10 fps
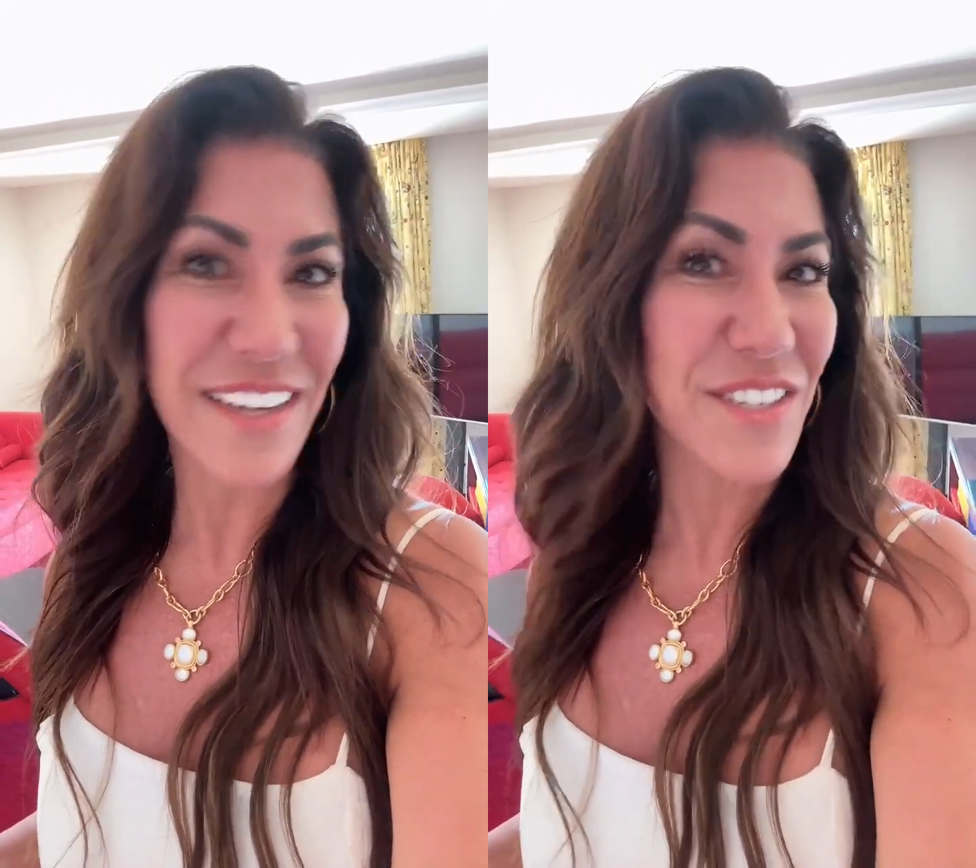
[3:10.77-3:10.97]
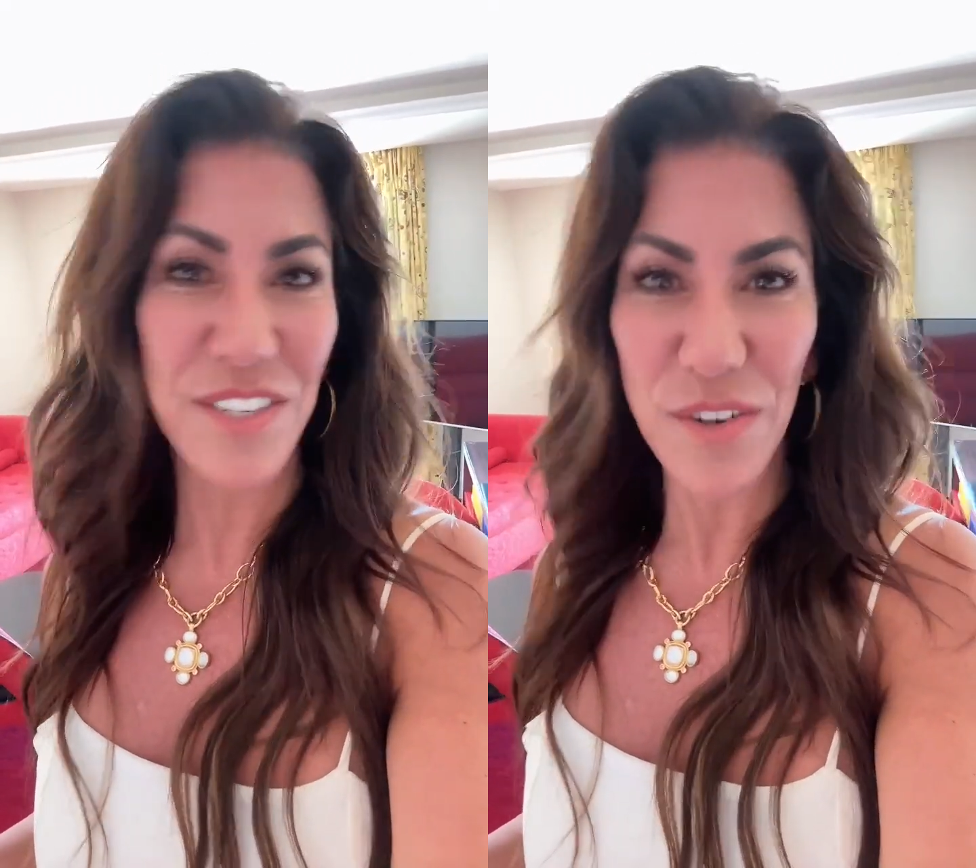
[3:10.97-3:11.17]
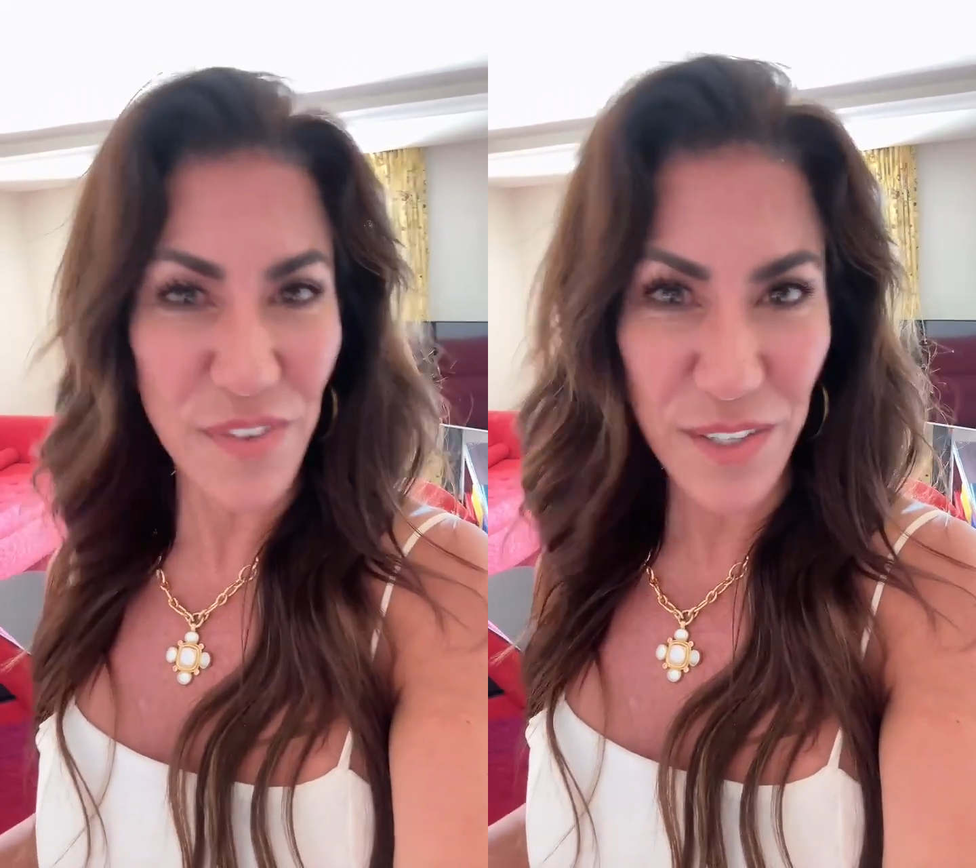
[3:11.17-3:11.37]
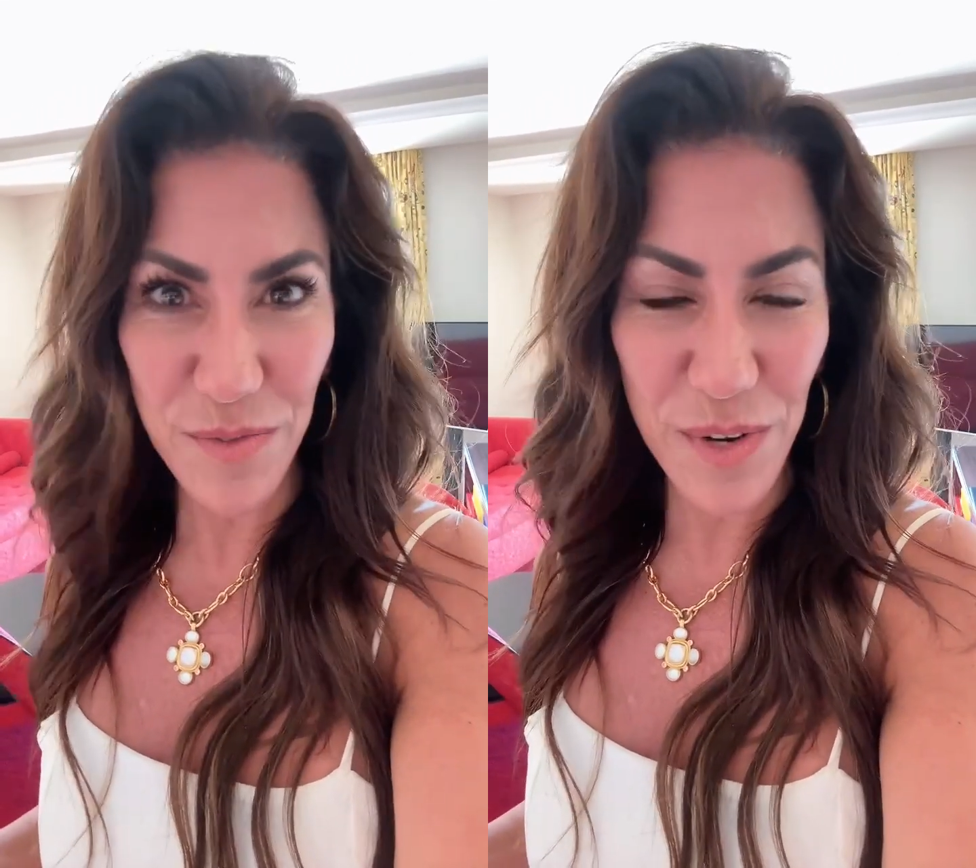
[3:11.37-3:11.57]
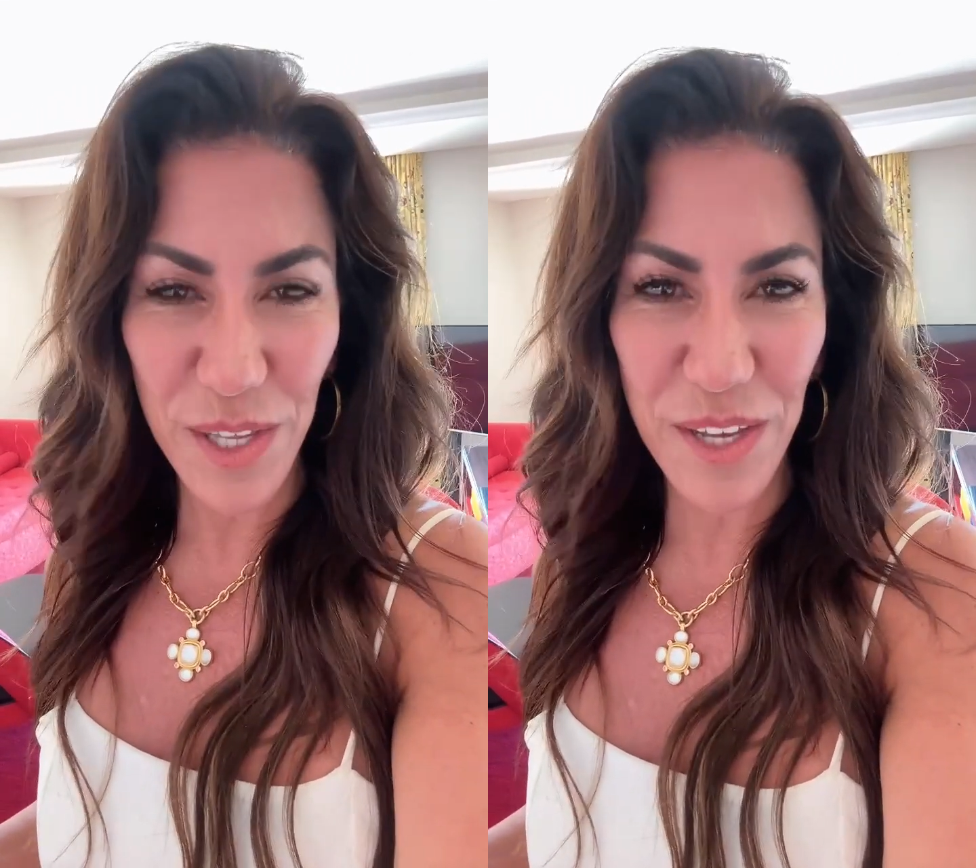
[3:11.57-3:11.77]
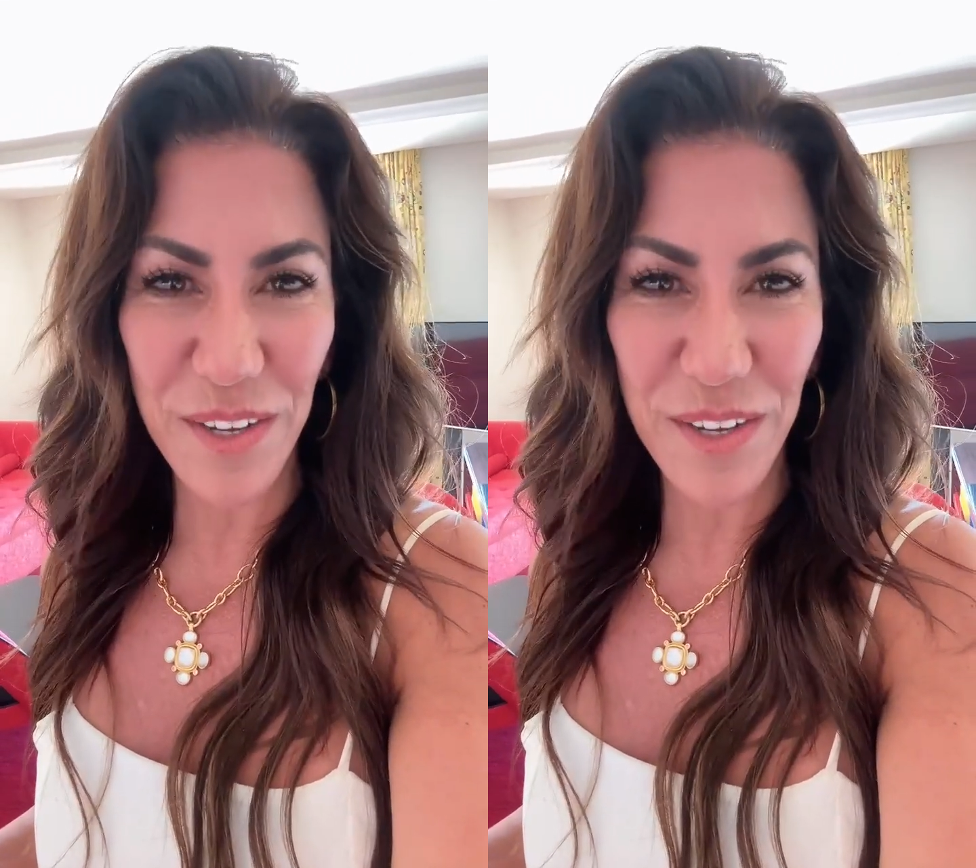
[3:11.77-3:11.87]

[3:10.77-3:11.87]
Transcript: I just know it feels really